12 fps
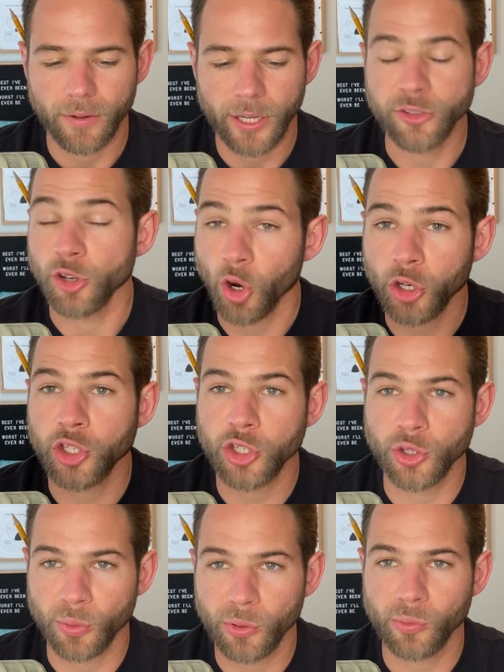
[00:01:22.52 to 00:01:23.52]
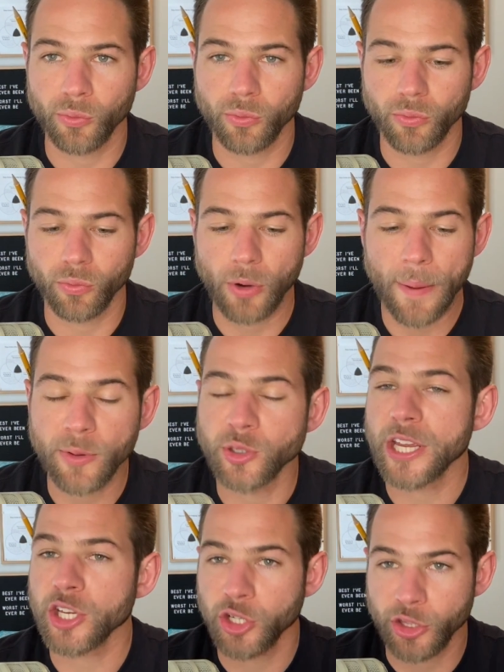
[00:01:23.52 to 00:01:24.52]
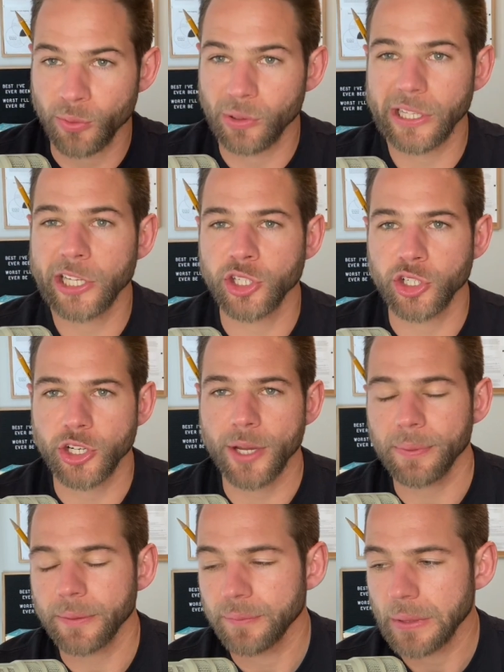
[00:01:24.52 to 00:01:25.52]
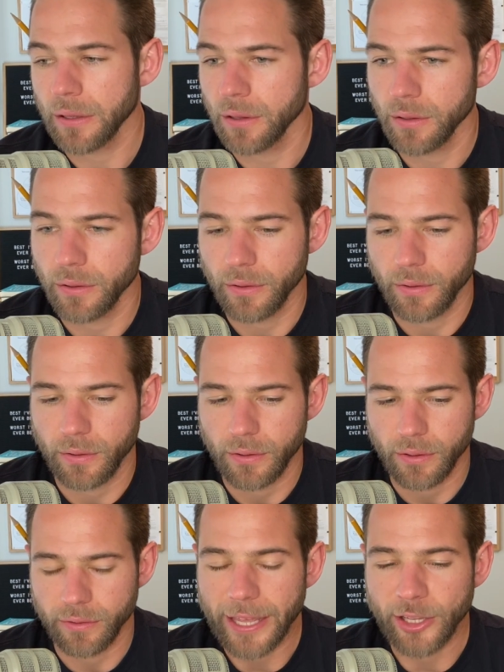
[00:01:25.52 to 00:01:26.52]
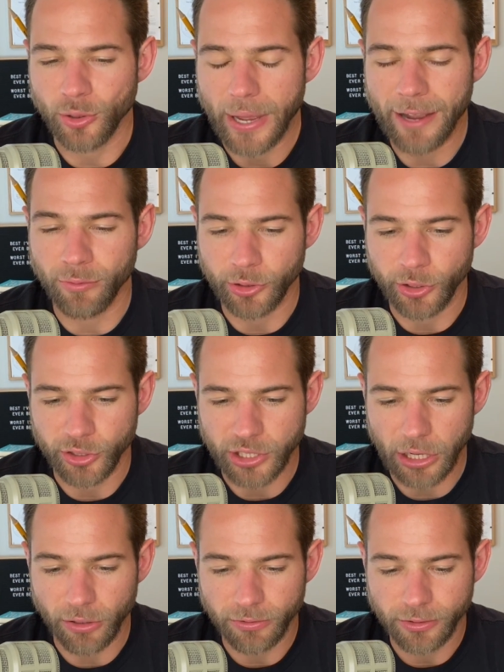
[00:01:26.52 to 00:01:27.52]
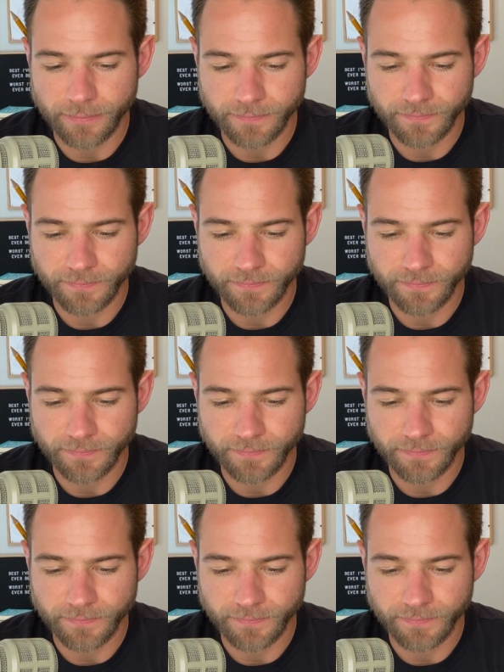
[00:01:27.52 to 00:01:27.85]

It tarnishes the re- reputation and the relationship that you have with yourself.